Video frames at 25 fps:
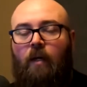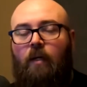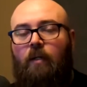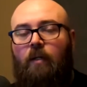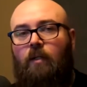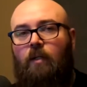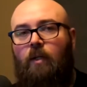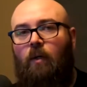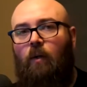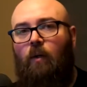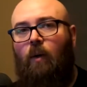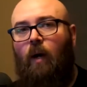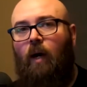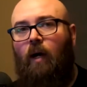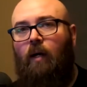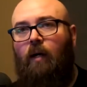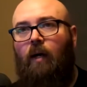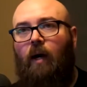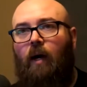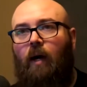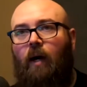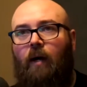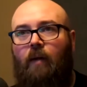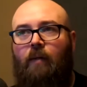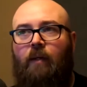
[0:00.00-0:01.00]
So
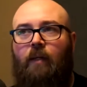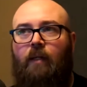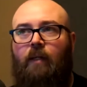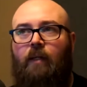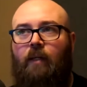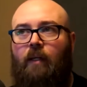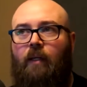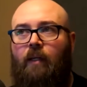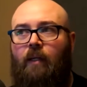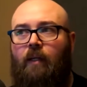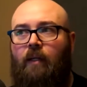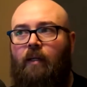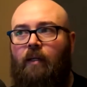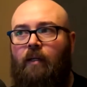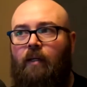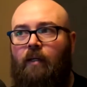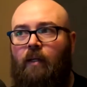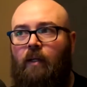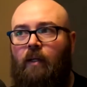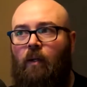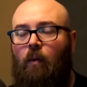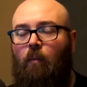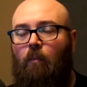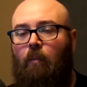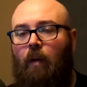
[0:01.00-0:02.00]
I think
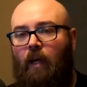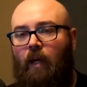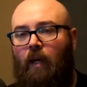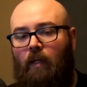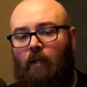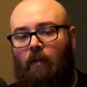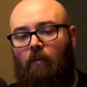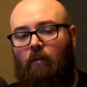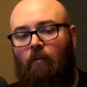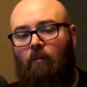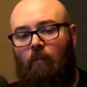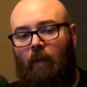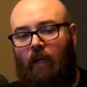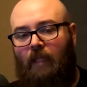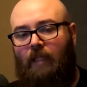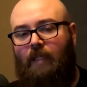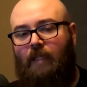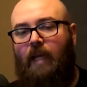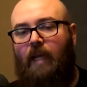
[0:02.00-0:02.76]
my